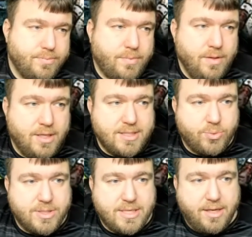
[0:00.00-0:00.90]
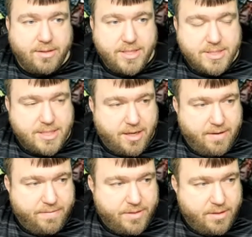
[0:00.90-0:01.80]
This was a list
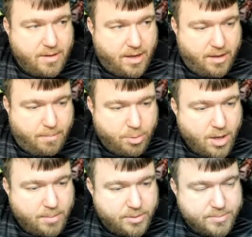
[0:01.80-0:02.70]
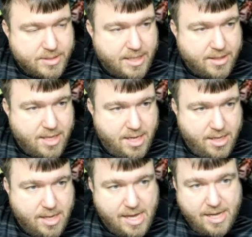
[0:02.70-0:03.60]
of problems that the
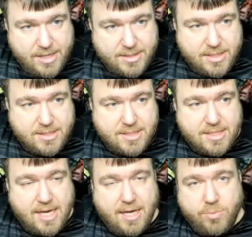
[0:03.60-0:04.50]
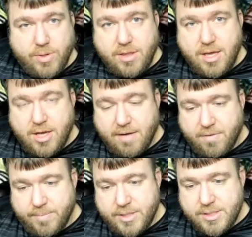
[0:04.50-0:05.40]
citizens had with the
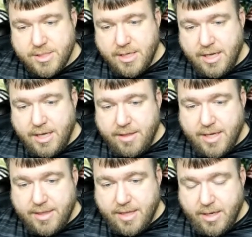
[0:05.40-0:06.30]
government that they